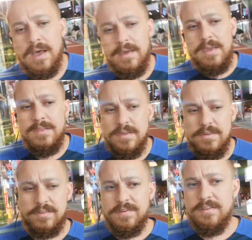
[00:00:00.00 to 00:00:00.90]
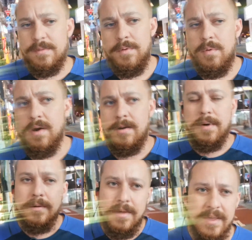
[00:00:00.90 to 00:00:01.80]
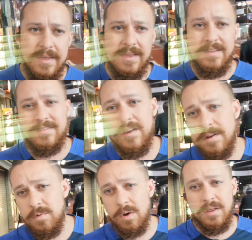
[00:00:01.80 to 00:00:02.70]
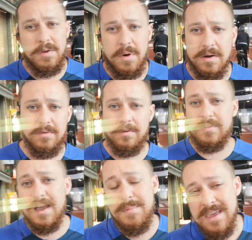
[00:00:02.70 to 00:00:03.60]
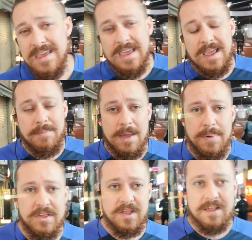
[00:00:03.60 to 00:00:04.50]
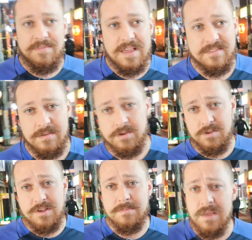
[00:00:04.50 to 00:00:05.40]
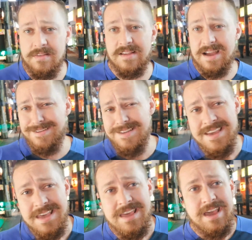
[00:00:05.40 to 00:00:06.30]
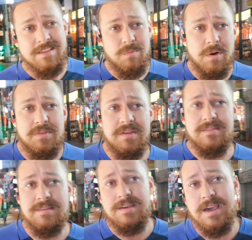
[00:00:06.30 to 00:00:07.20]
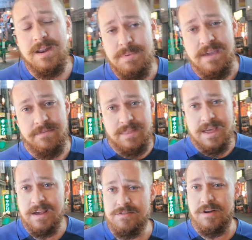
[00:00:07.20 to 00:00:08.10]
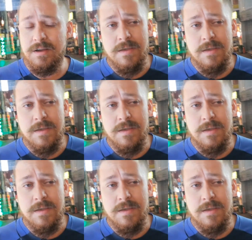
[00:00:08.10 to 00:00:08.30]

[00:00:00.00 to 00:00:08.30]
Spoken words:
And it just fills up your water bottle. It's good quality water the whole time. In my opinion, if that's your gym style, it's worth it to kind of pay for that extra.